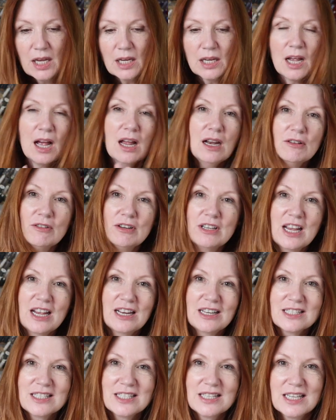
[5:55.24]
colour
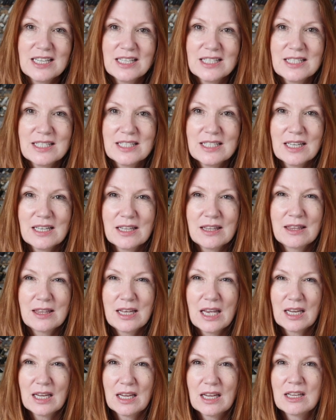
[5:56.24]
analysis
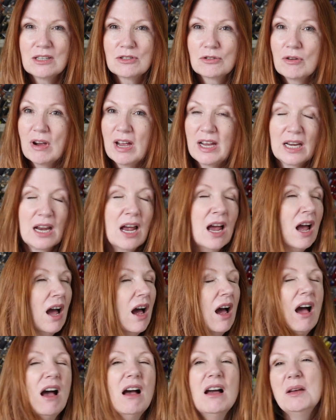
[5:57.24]
thing is great.
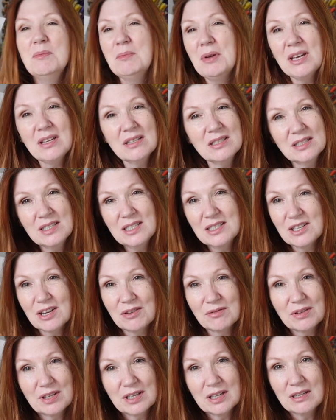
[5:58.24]
I personally
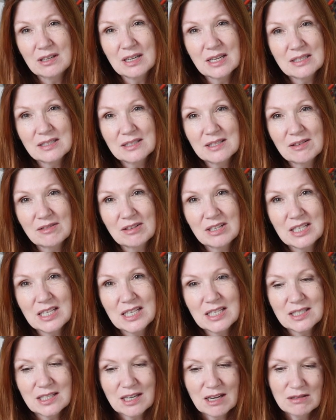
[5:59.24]
don't think you necessarily
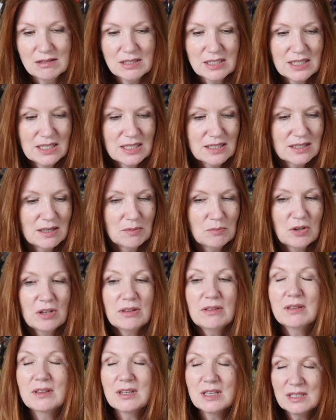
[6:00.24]
need to go and see
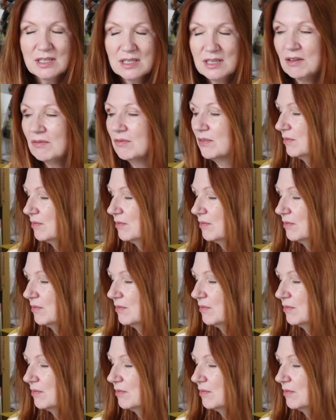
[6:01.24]
someone. There's enough